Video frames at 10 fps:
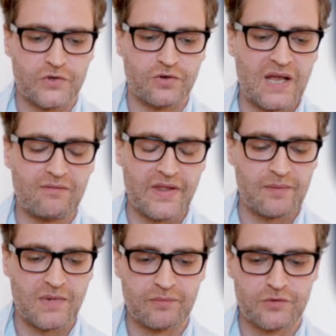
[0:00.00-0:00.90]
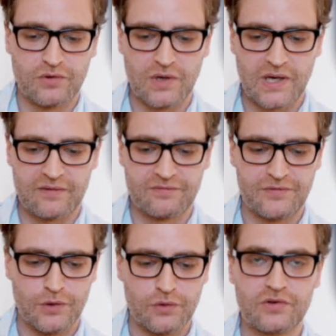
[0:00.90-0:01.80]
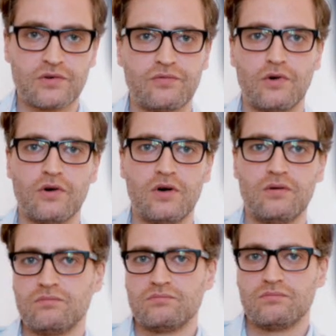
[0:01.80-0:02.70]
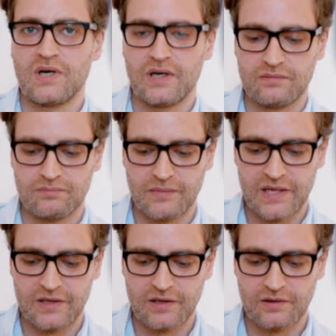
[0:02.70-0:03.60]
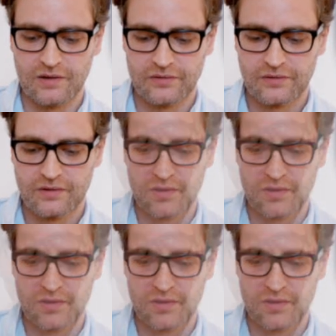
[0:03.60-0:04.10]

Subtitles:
to level them up to have food for my main heroes.